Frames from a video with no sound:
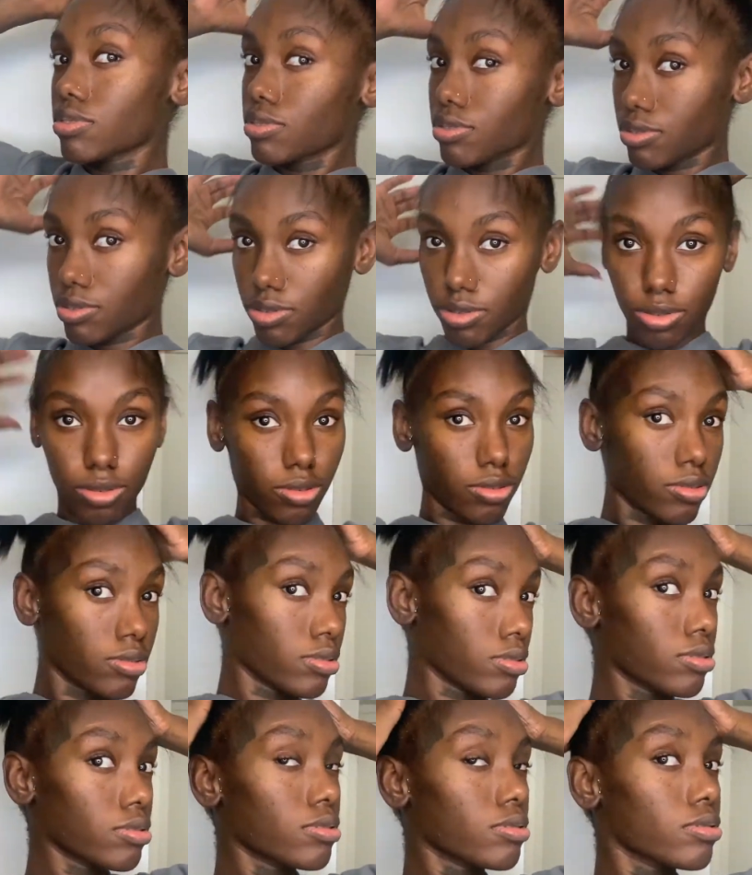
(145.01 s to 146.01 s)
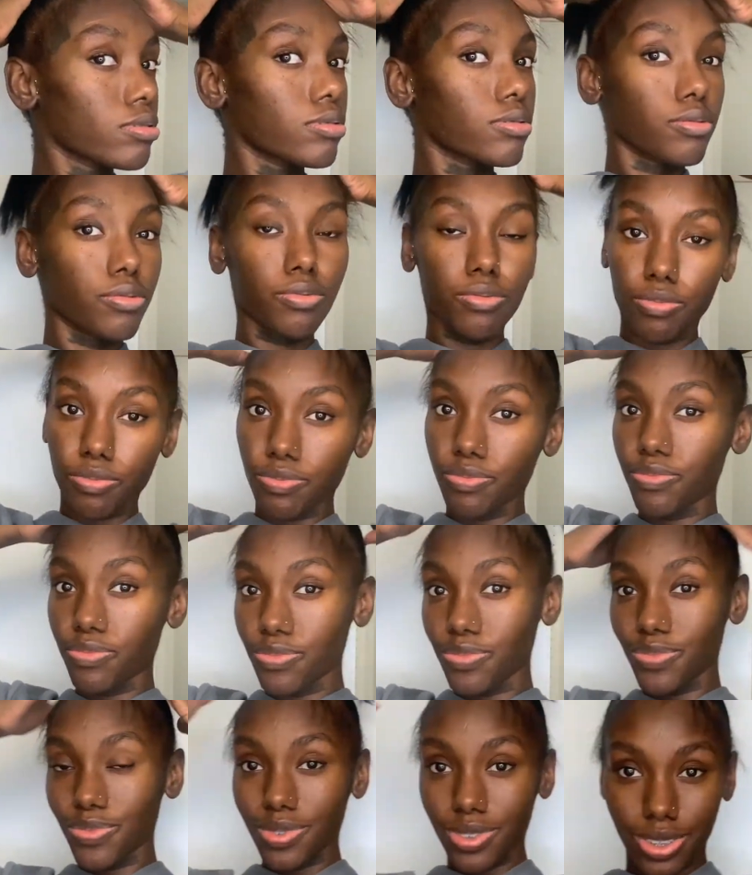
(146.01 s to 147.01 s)
Okay, I'm liking where it's
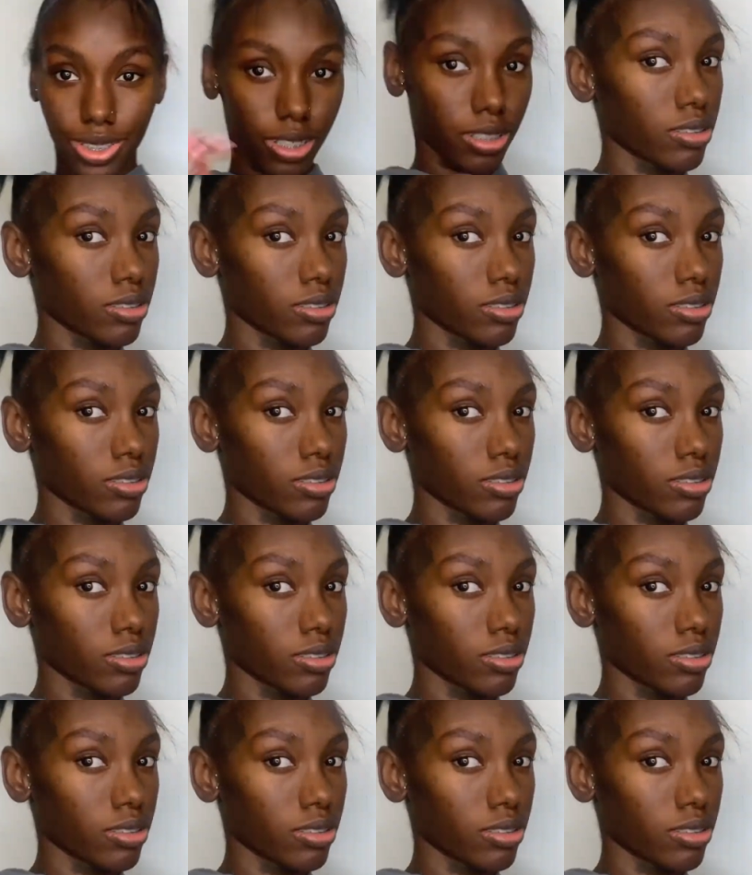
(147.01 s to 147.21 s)
sitting.